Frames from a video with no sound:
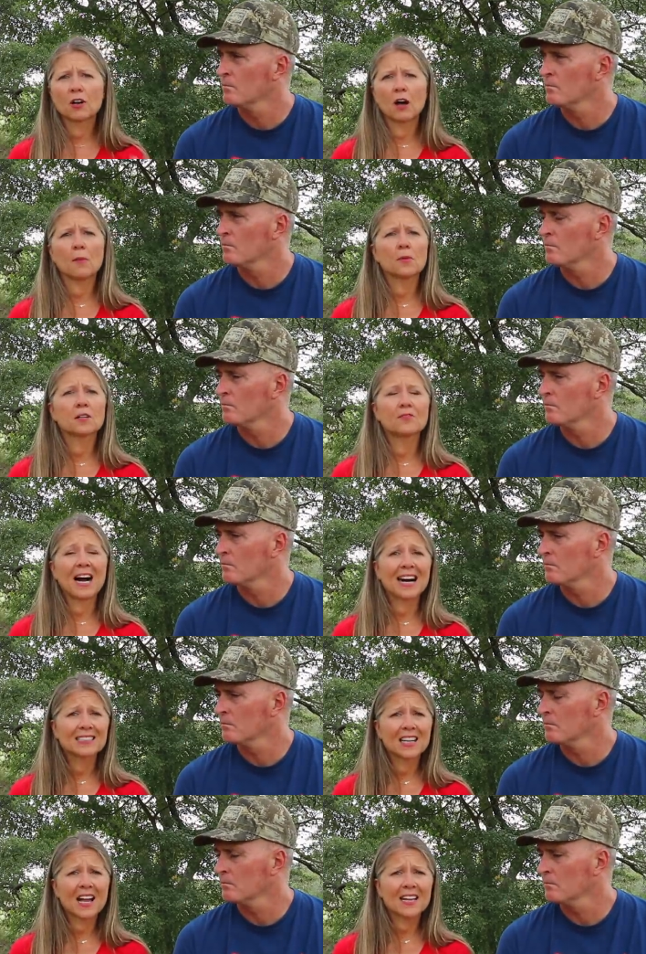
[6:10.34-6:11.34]
Speaker 1: a couple of
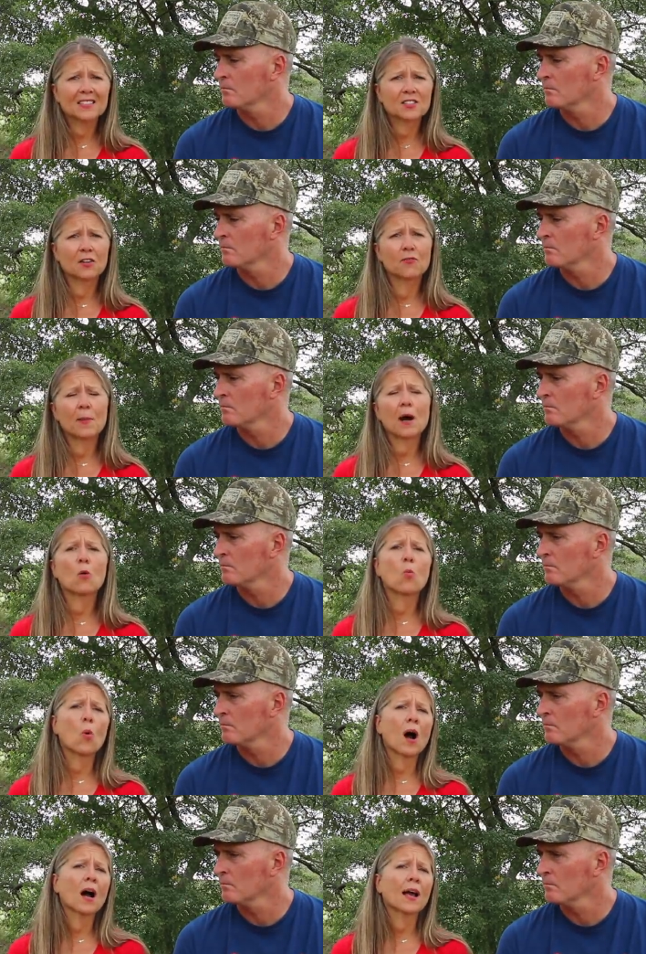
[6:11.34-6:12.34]
highlights about
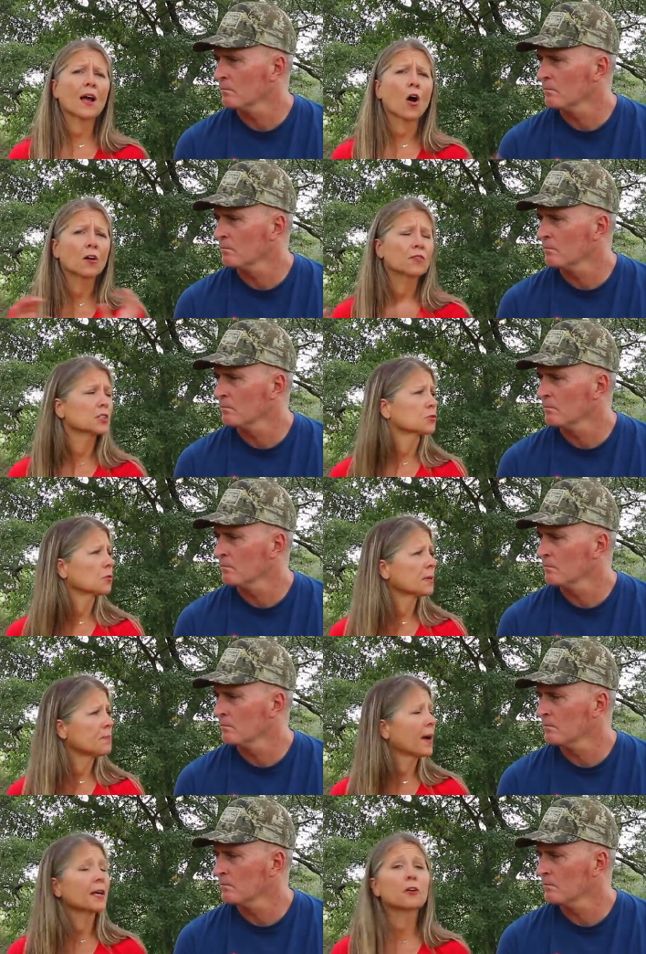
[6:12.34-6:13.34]
why RVillage will
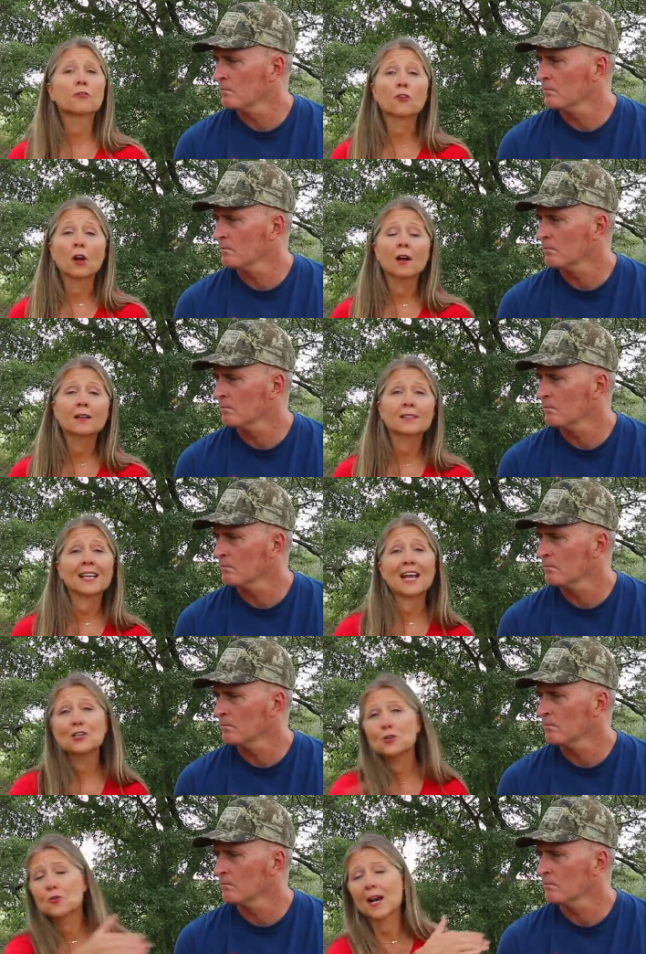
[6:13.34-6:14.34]
be better for us
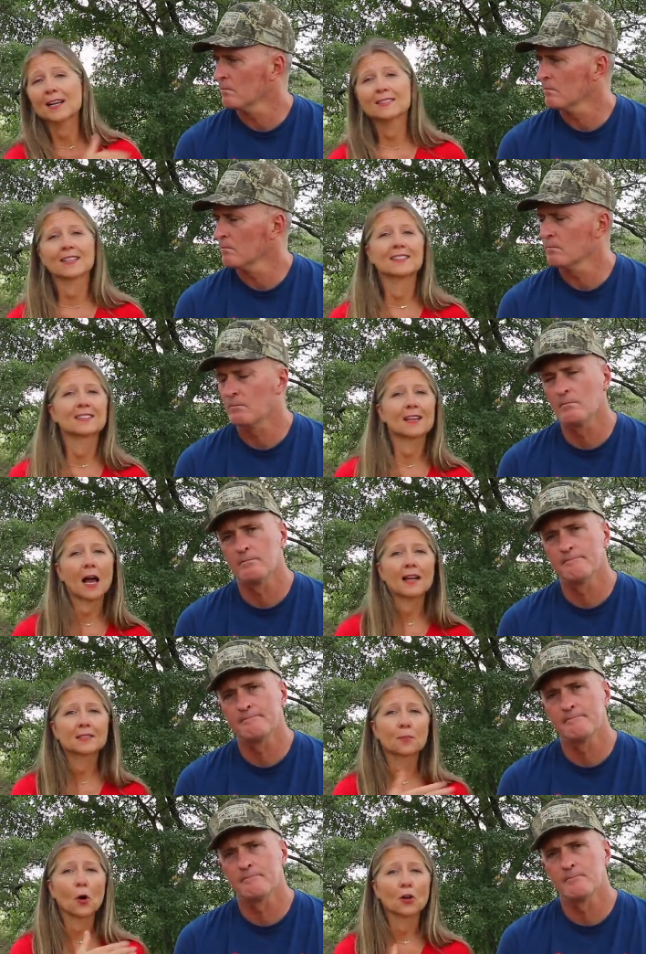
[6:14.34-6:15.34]
and you guys as
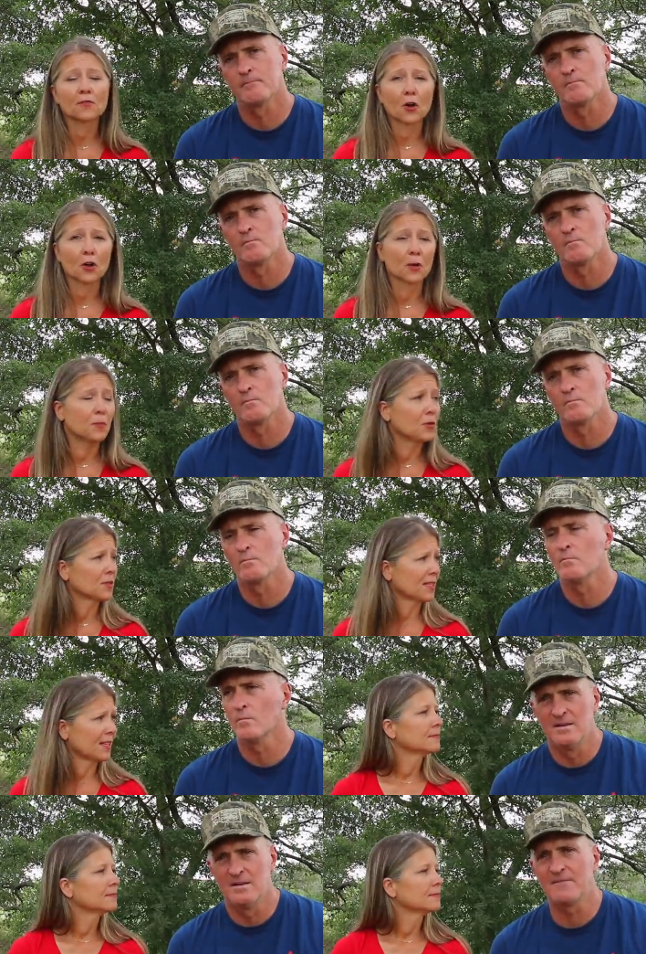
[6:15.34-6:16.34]
as a part of our
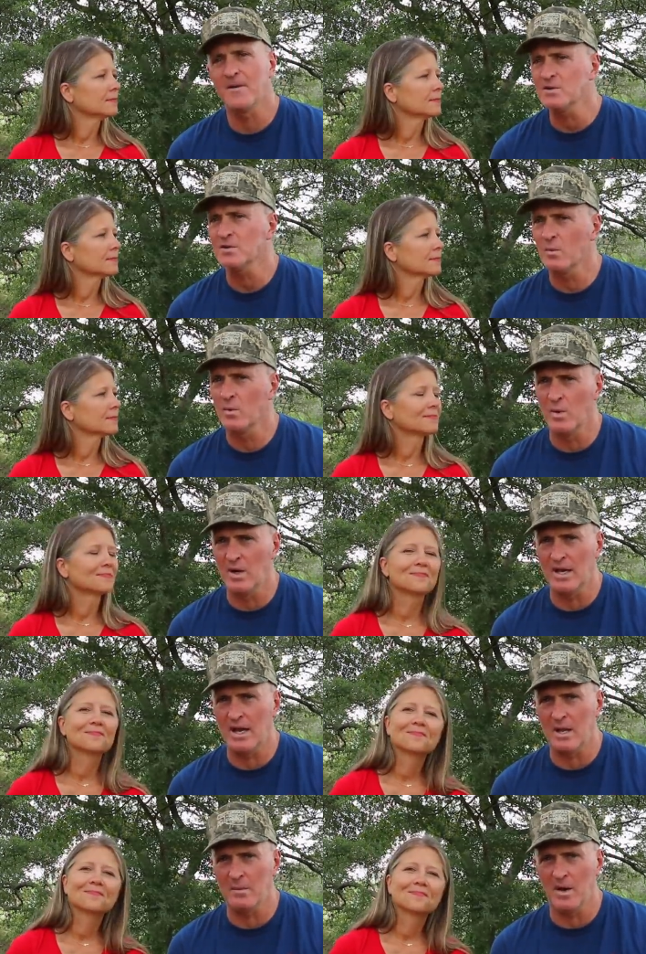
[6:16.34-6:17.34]
community.
Speaker 2: The first thing we really
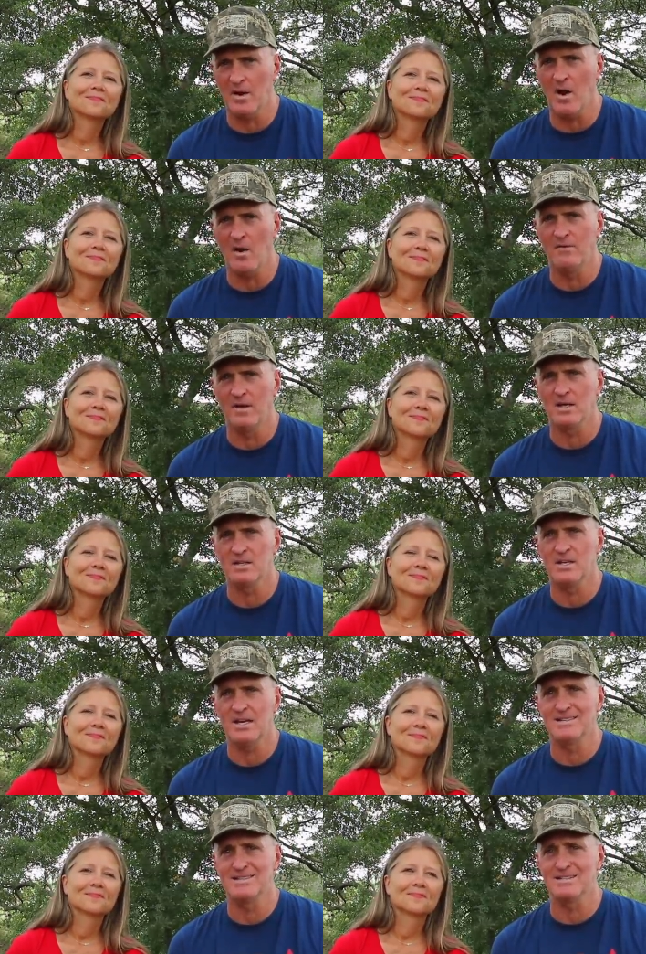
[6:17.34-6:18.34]
like about RVillage
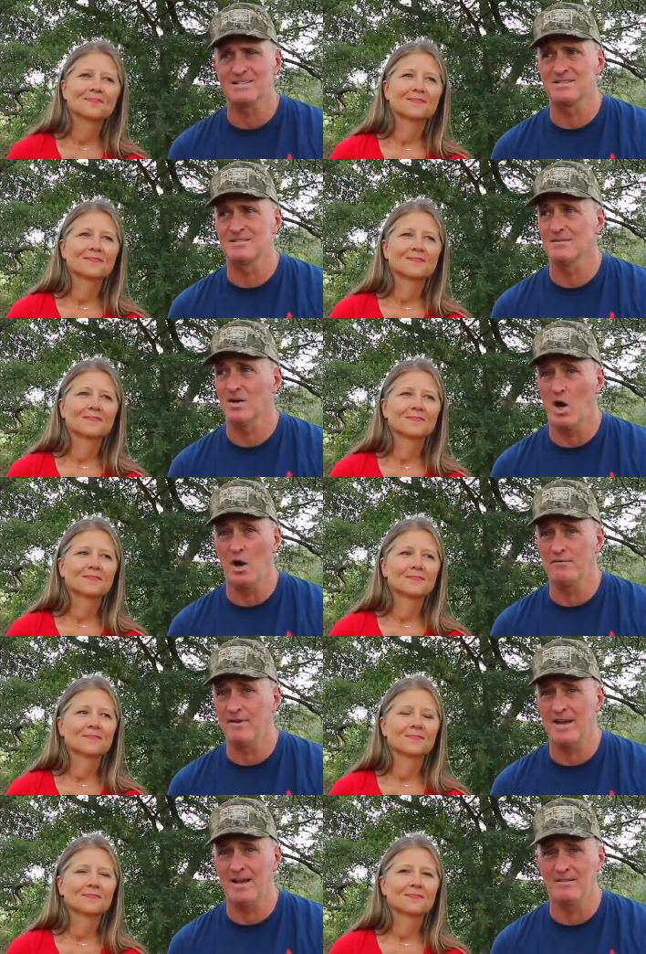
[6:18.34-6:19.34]
is it's
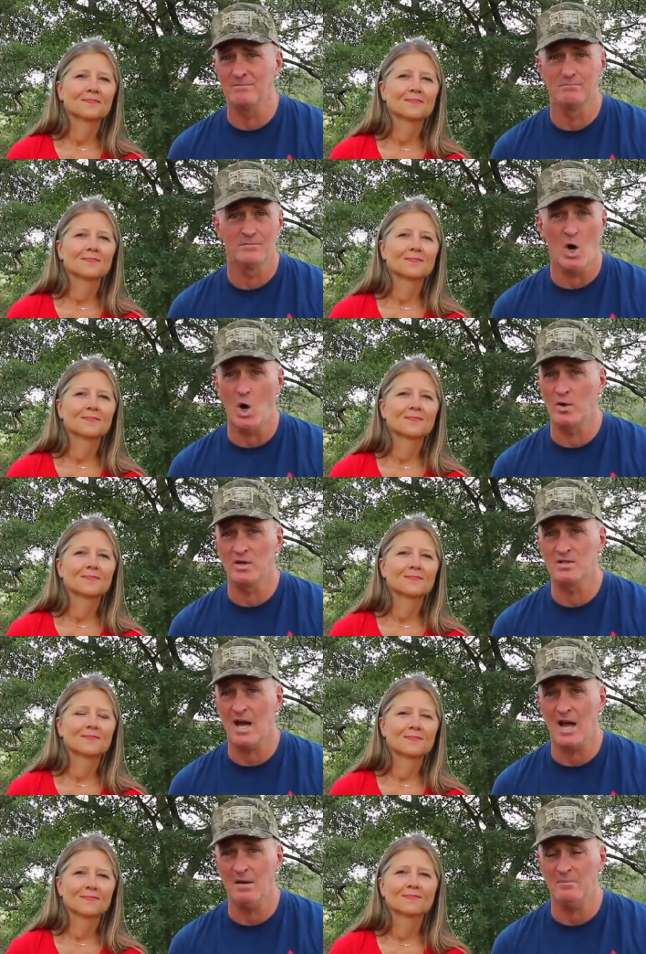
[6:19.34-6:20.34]
RVing all the
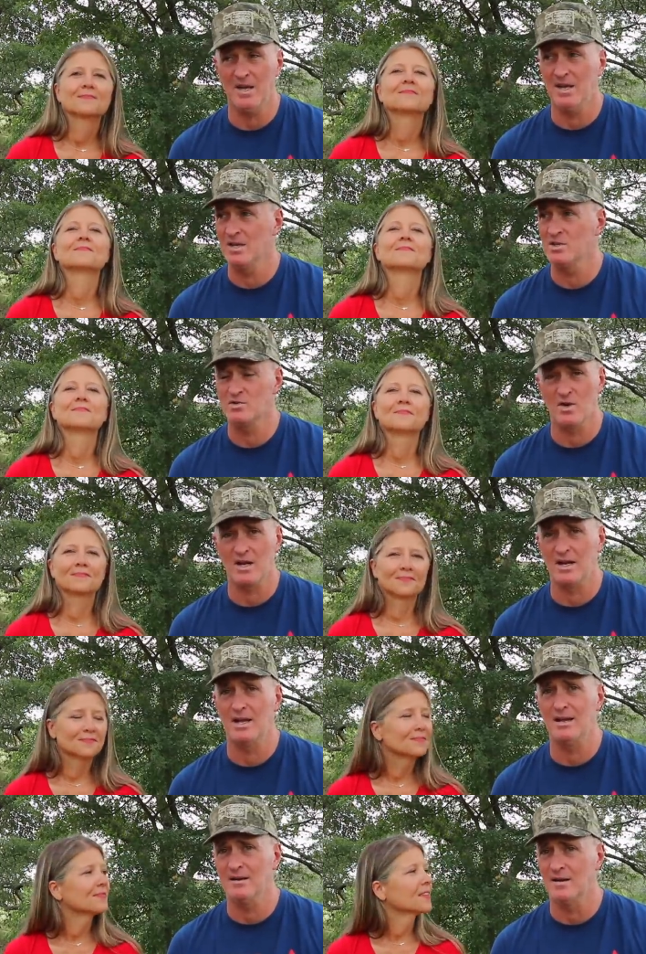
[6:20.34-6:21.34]
time. It is
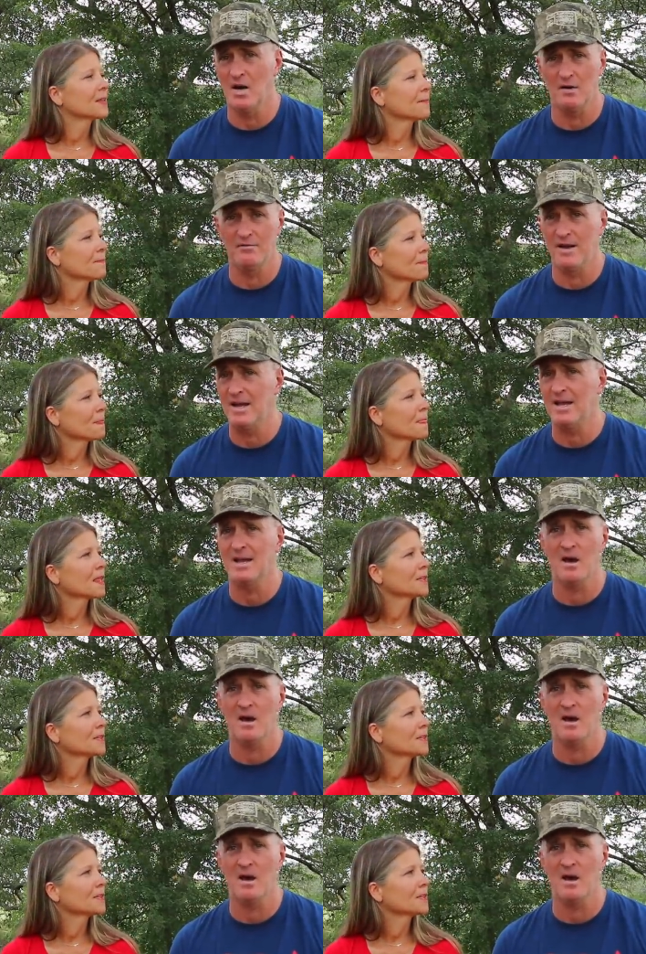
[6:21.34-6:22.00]
strictly RVing